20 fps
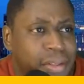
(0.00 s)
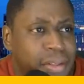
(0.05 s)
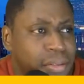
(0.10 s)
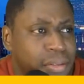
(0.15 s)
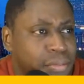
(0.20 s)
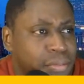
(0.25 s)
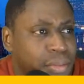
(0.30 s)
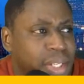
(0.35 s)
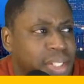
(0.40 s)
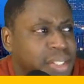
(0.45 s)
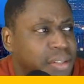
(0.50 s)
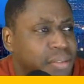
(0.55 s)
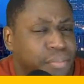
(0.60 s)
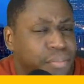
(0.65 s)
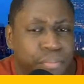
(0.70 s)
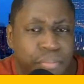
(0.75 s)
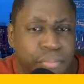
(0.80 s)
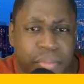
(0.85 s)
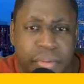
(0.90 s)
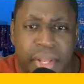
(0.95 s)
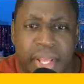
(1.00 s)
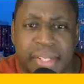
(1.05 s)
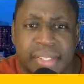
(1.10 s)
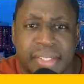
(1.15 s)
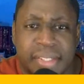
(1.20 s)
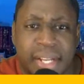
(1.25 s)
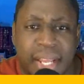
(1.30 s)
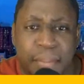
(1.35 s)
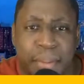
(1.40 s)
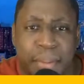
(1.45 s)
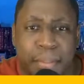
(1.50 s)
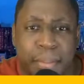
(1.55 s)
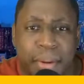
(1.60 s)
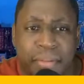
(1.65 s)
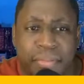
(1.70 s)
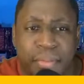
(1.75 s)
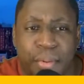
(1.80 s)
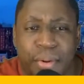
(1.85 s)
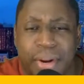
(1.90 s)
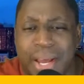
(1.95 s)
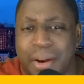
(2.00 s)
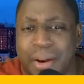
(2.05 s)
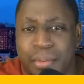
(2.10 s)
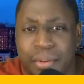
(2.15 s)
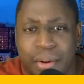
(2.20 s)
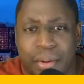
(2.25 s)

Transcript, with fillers: Oh, is it Escalade made by Ford? I don't know.